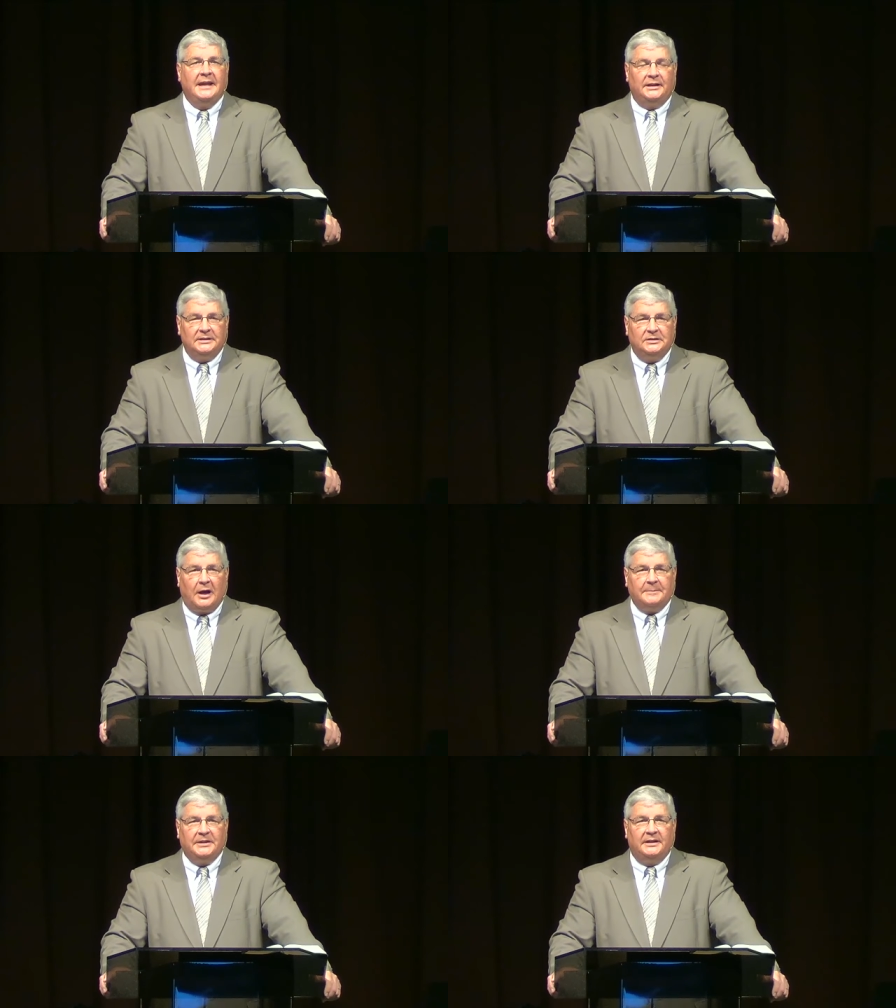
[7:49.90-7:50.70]
and
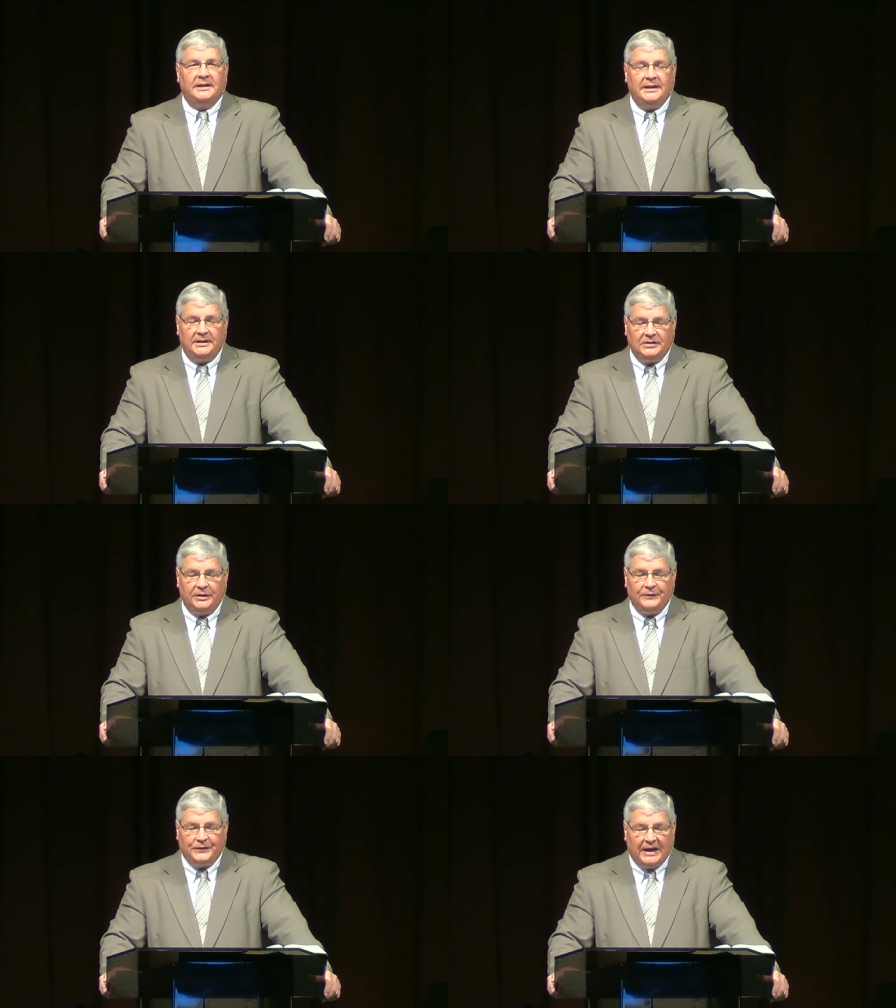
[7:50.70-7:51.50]
adopted into
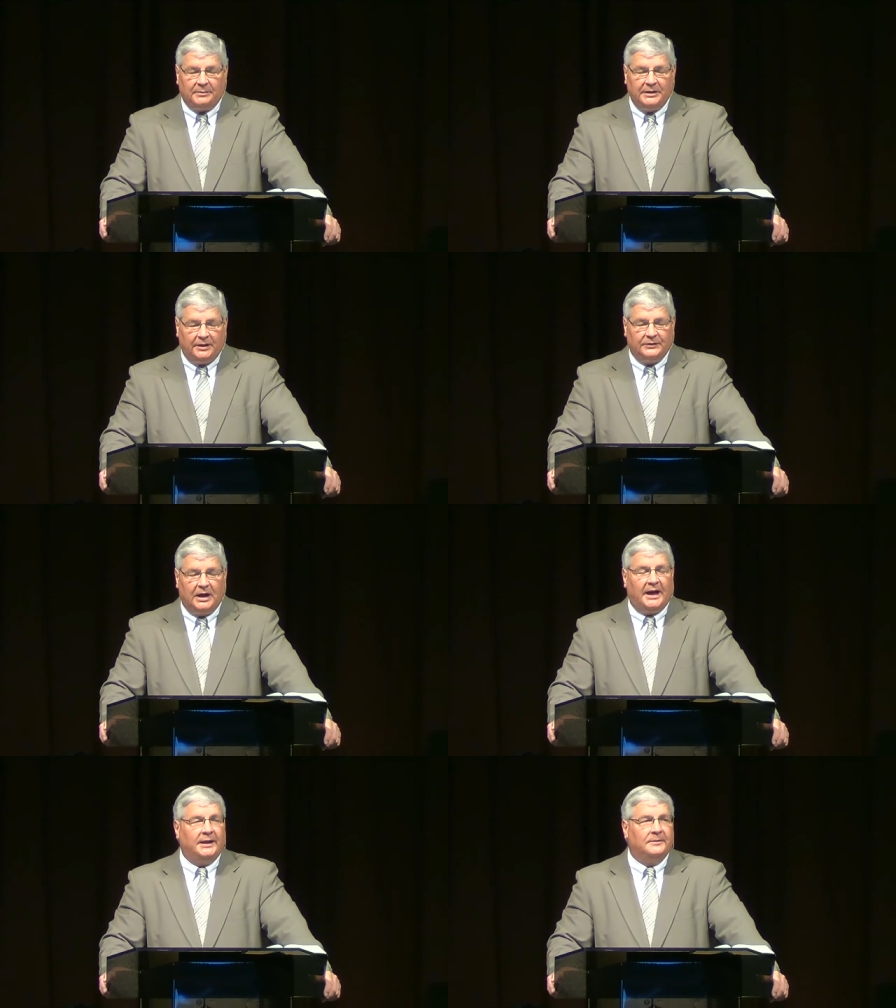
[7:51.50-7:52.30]
the family of
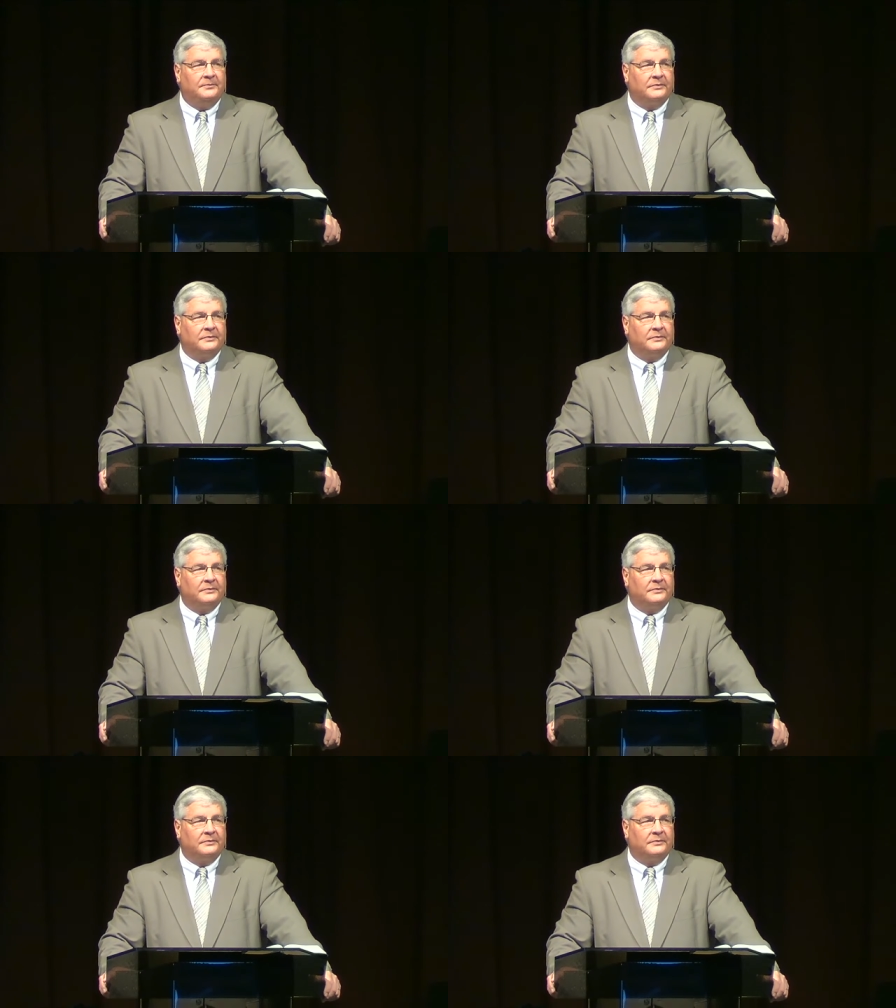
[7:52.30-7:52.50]
God.